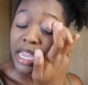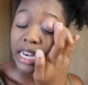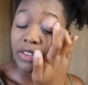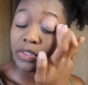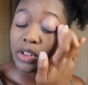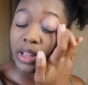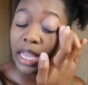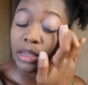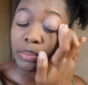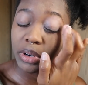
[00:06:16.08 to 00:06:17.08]
and i feel
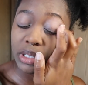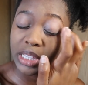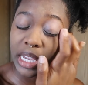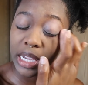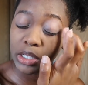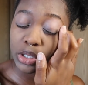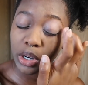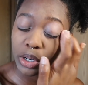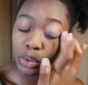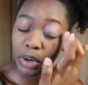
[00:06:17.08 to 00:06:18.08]
like birthdays
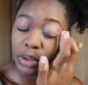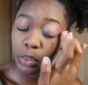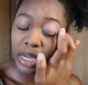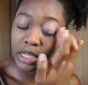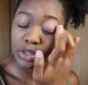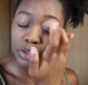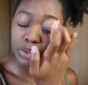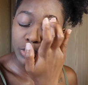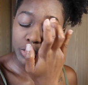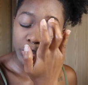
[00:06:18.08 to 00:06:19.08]
are a great way
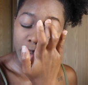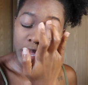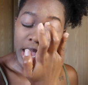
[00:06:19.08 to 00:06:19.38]
to